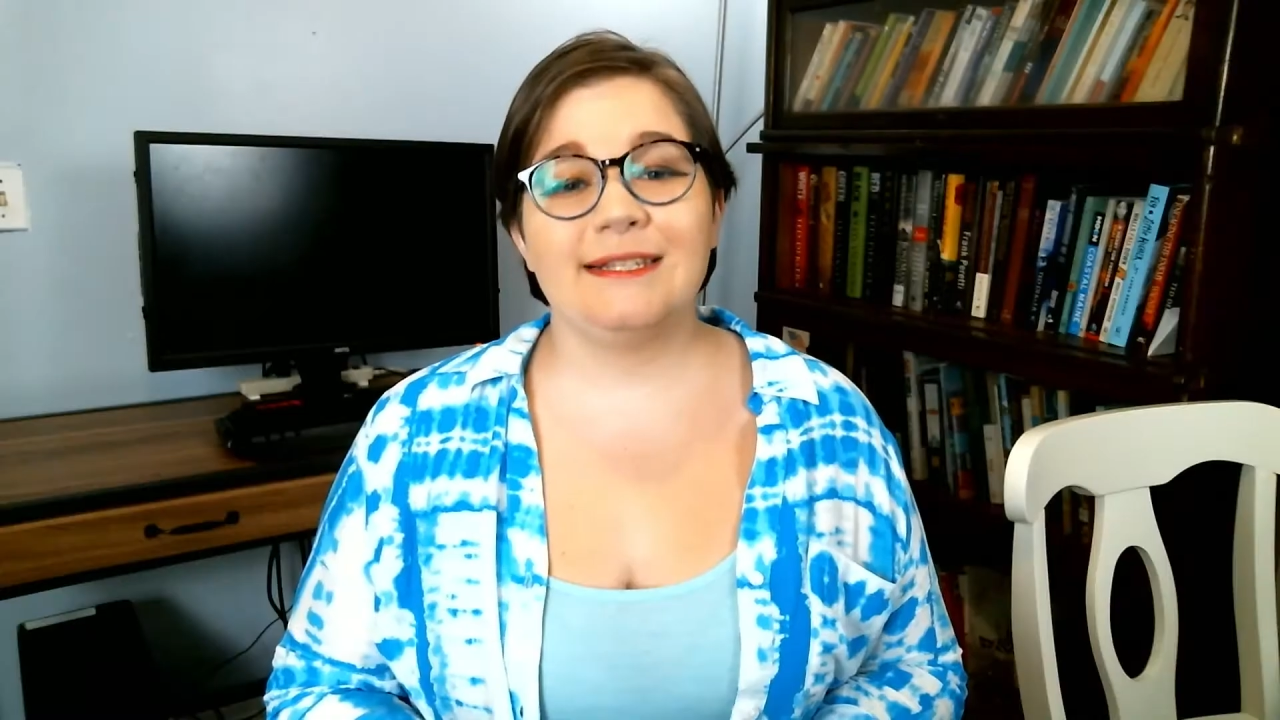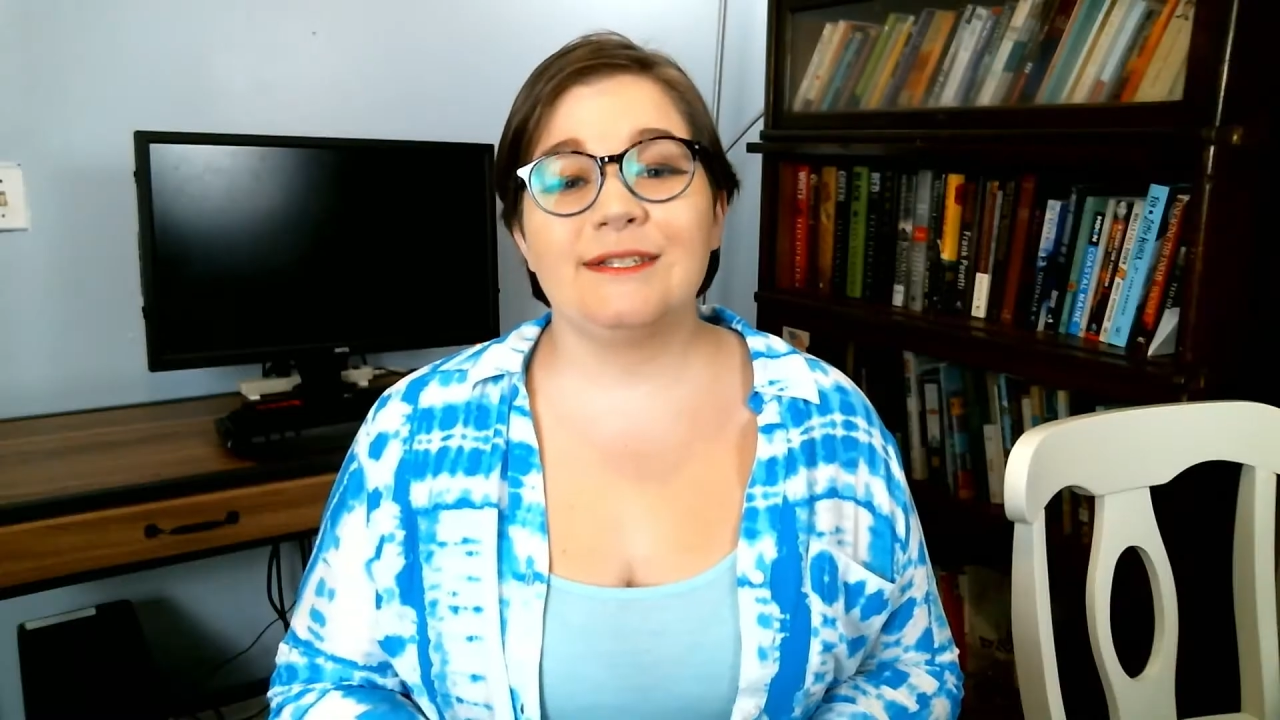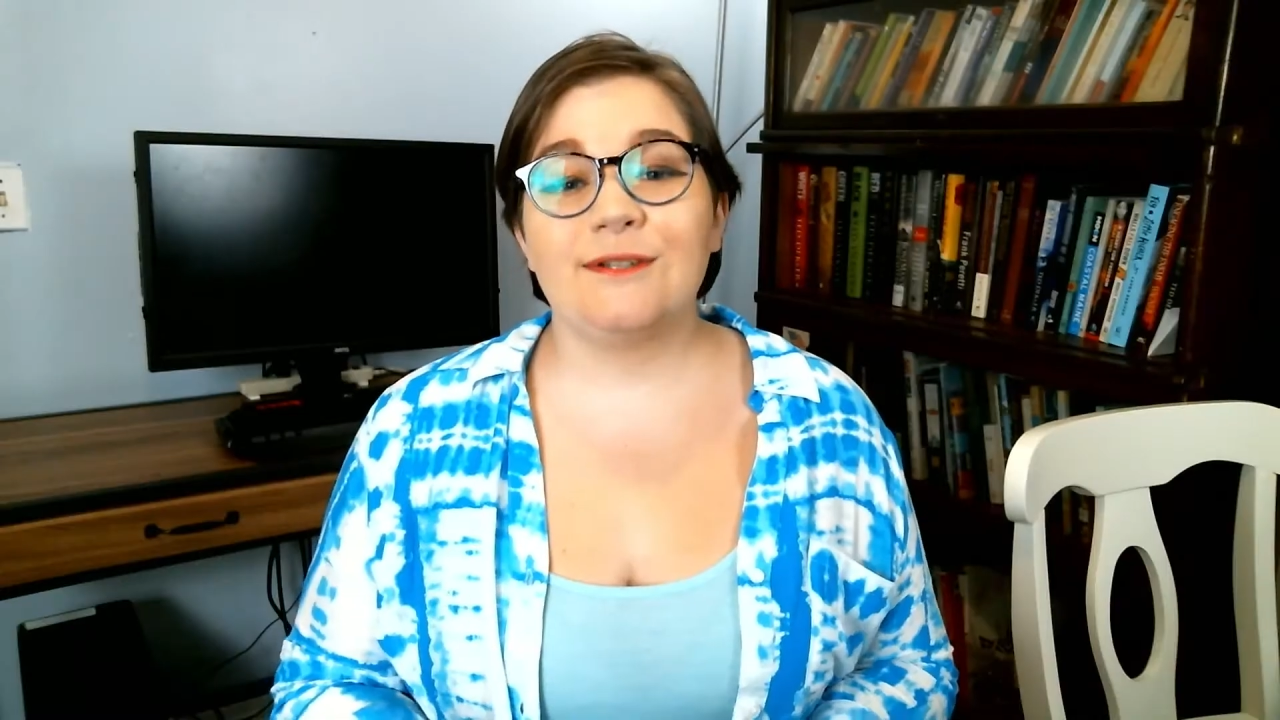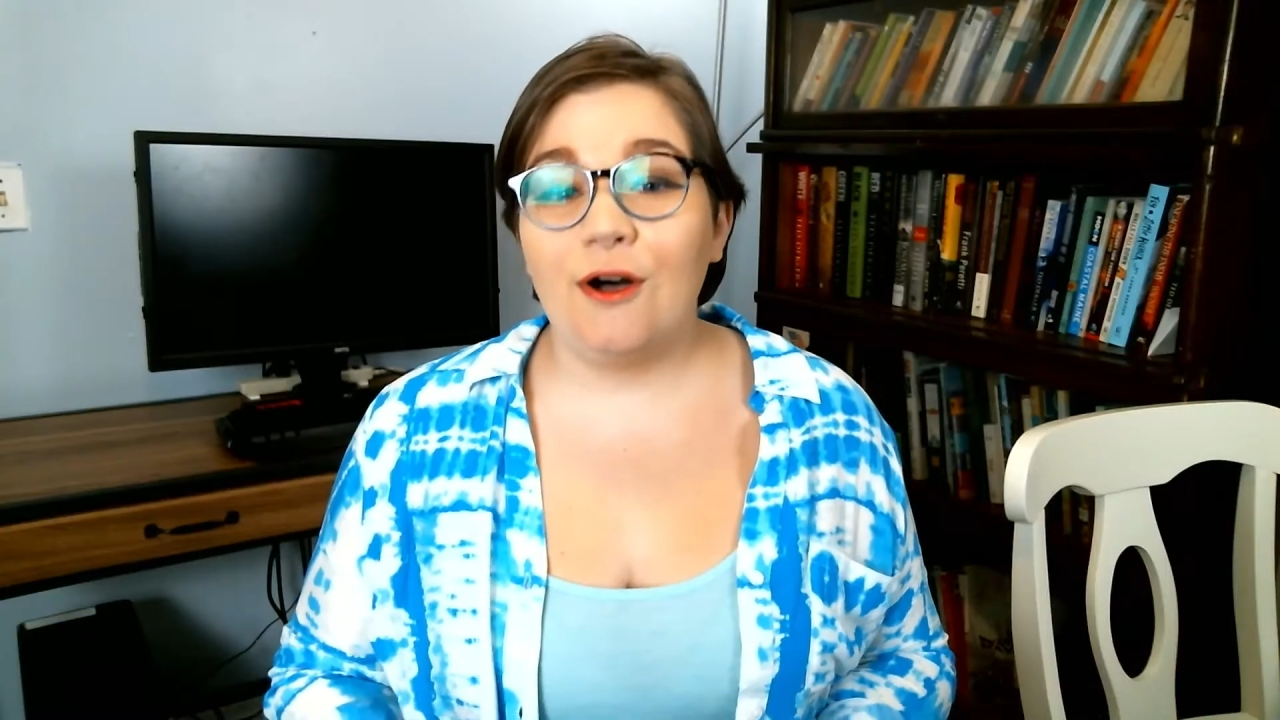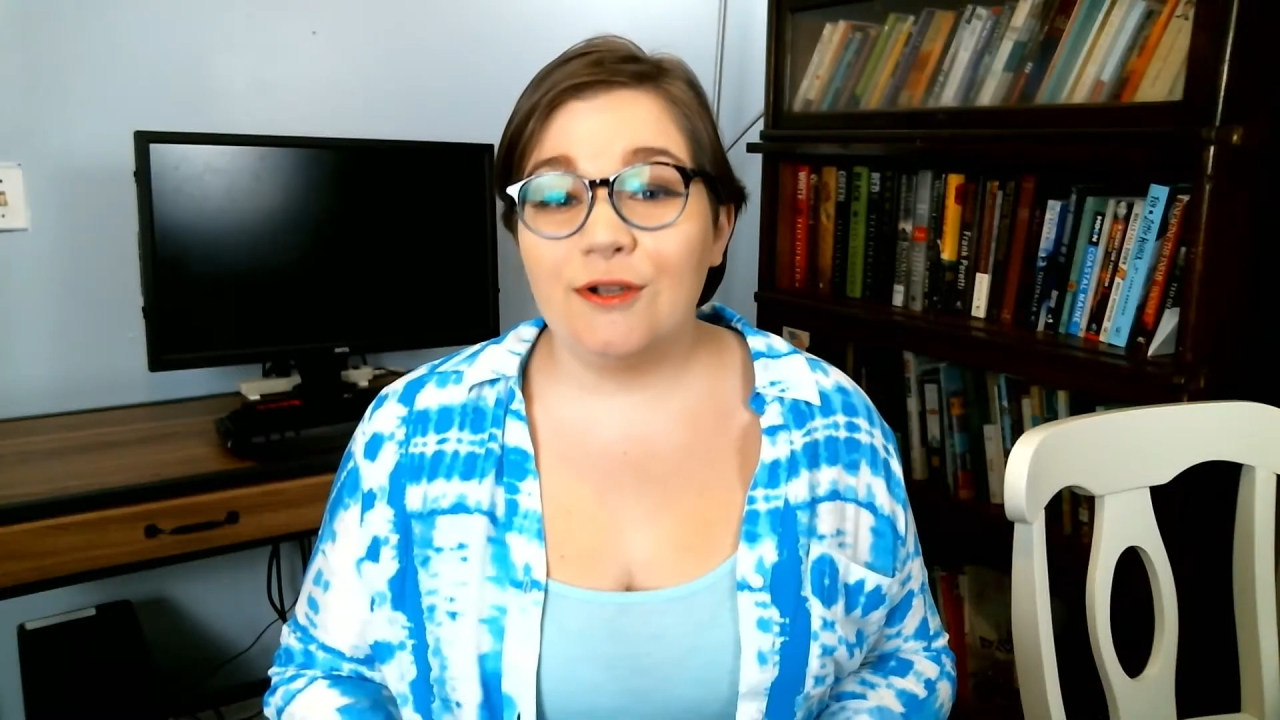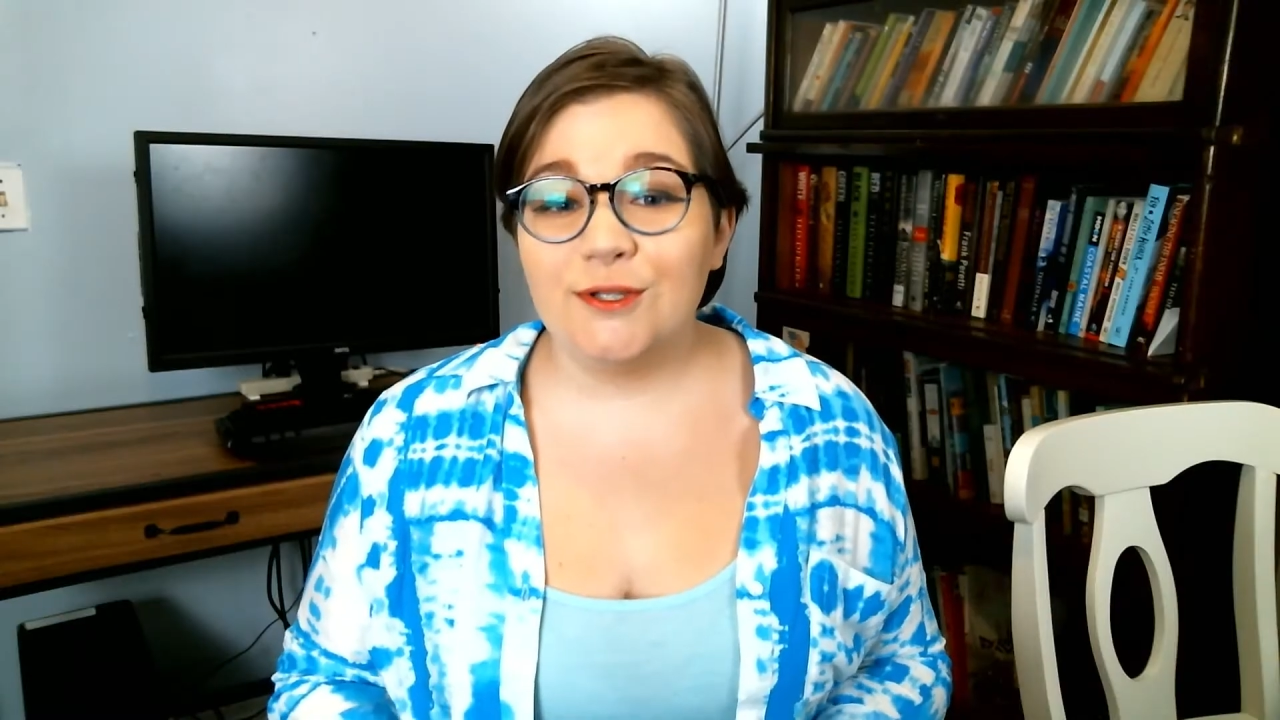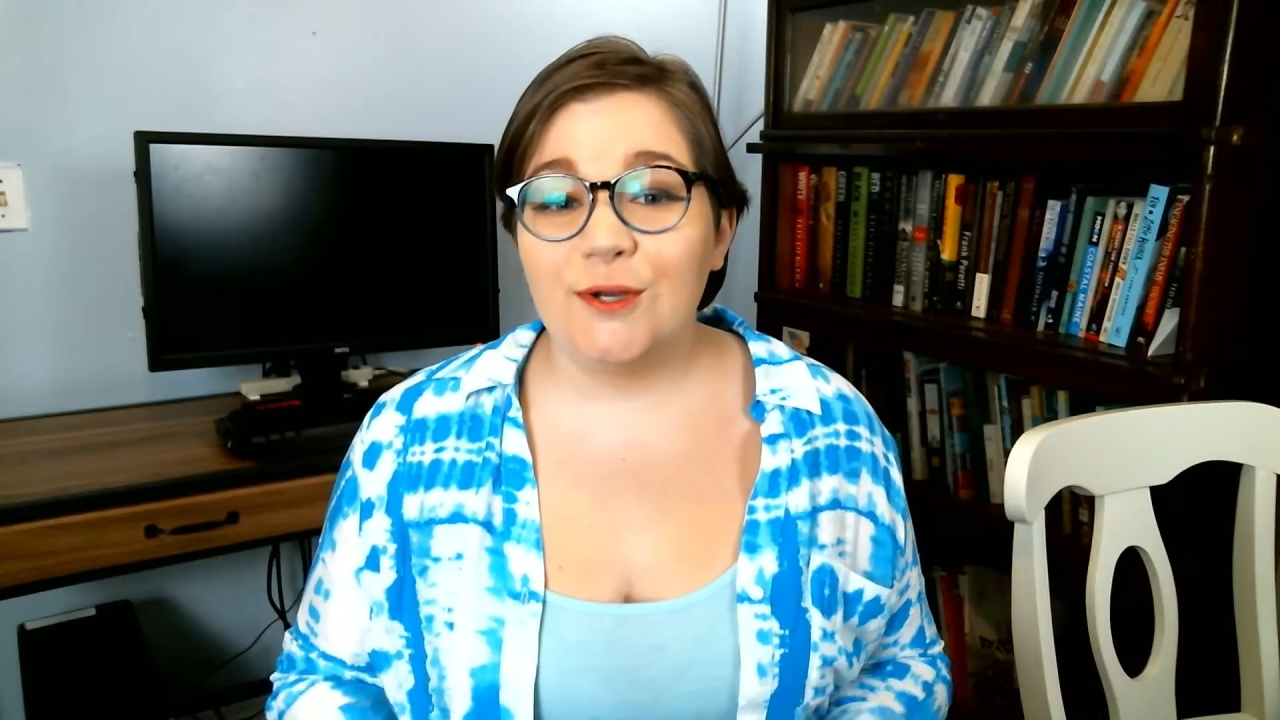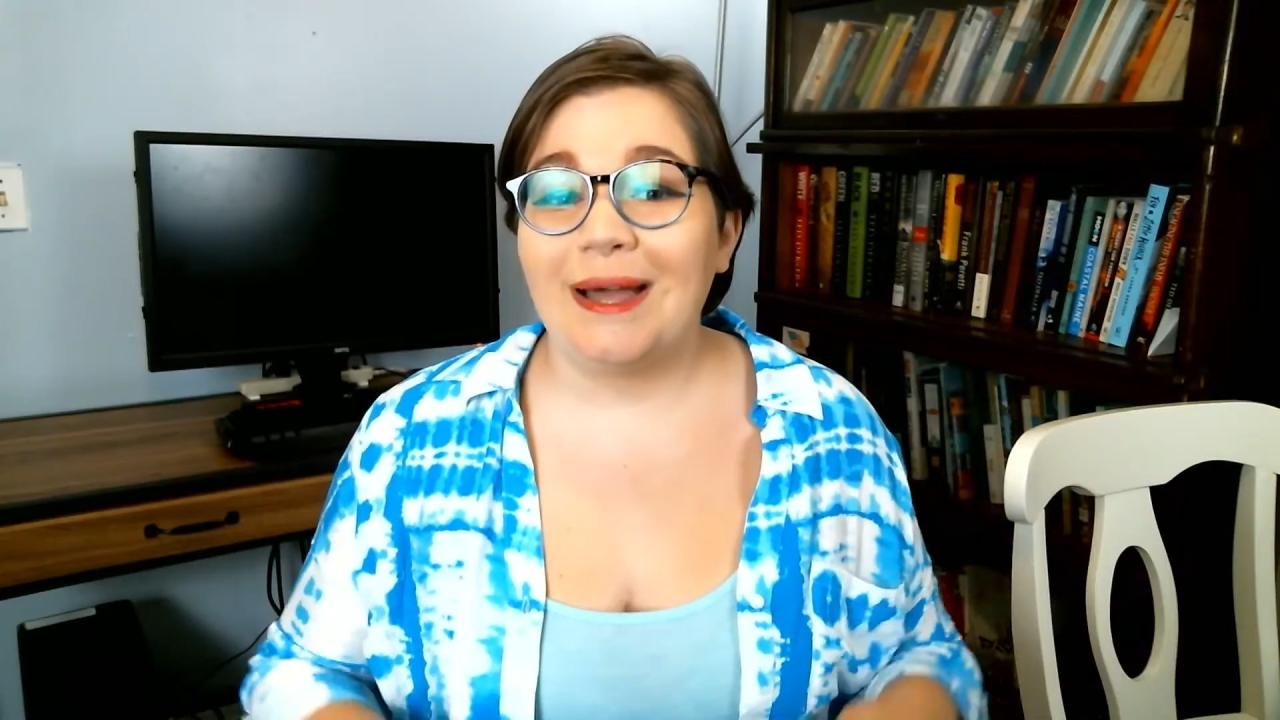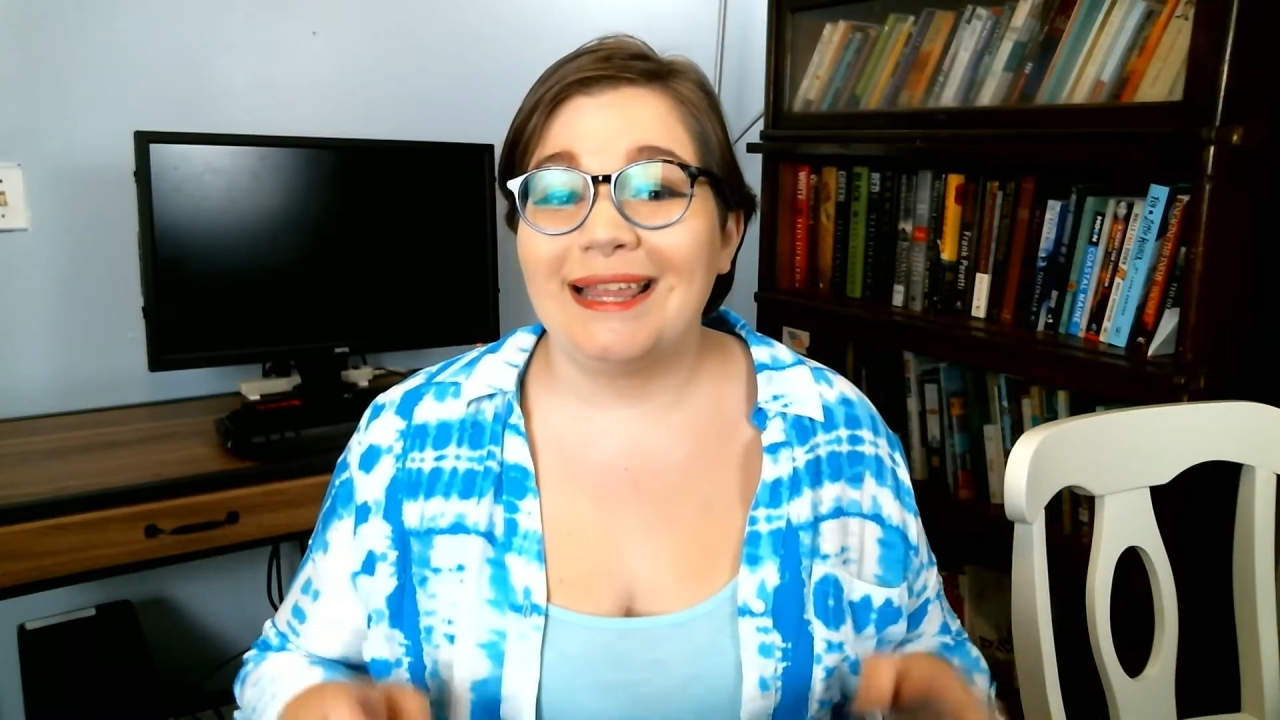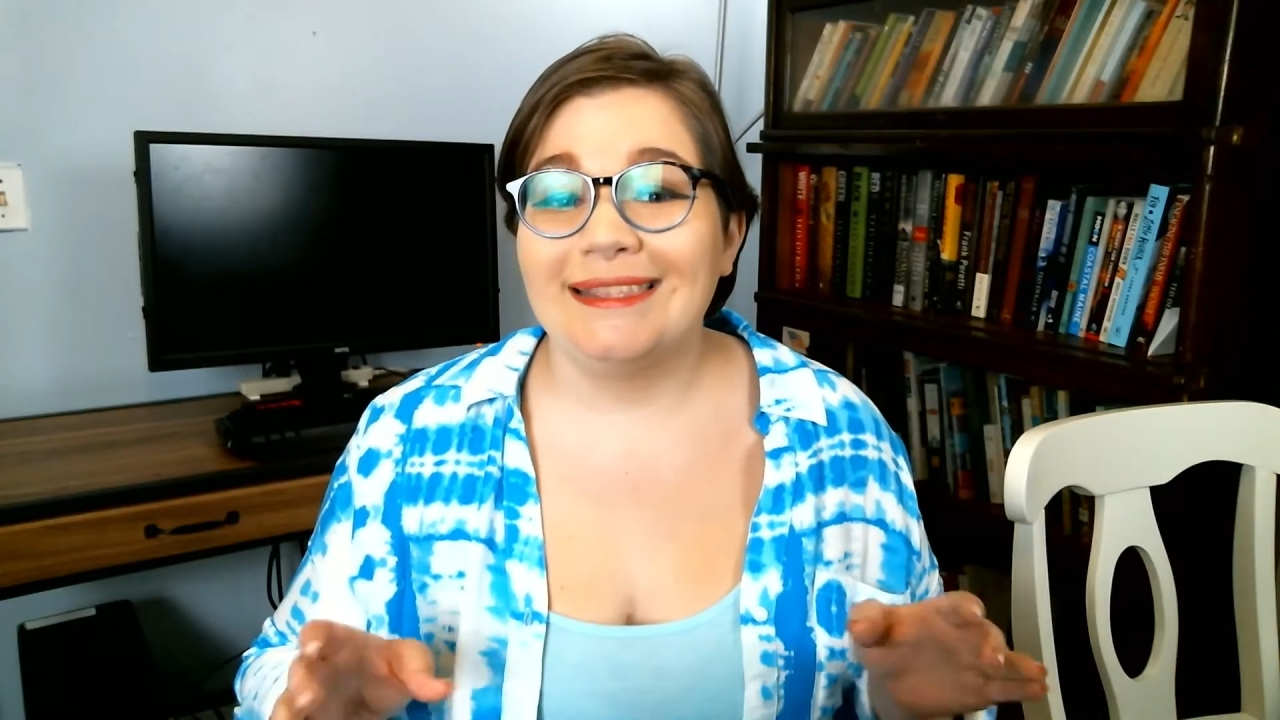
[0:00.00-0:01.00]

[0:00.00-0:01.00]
is also why